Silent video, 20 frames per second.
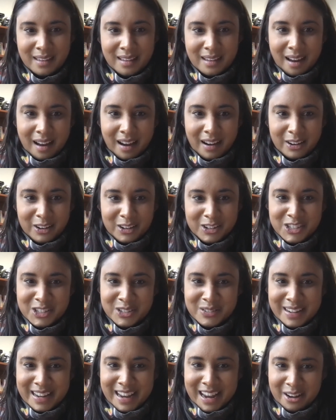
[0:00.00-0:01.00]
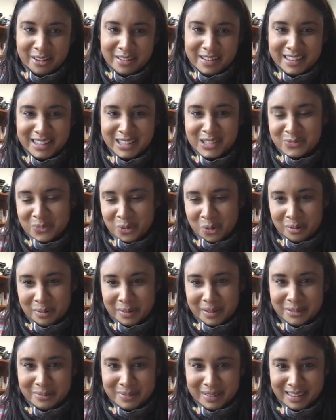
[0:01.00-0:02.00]
I urge you to carry this
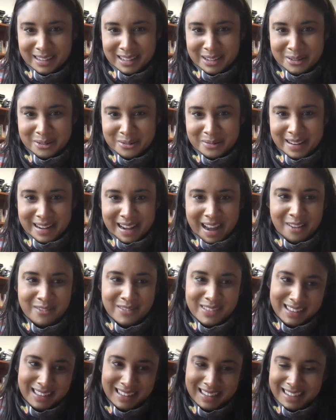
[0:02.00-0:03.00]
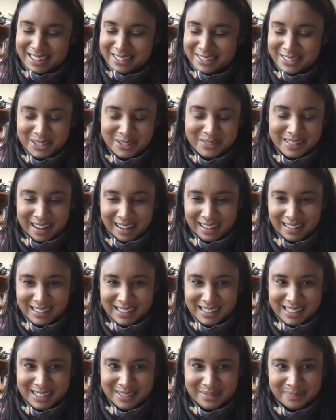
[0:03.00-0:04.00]
forward with you in everything you do
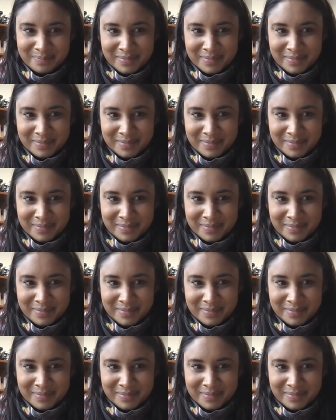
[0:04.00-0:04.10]
next.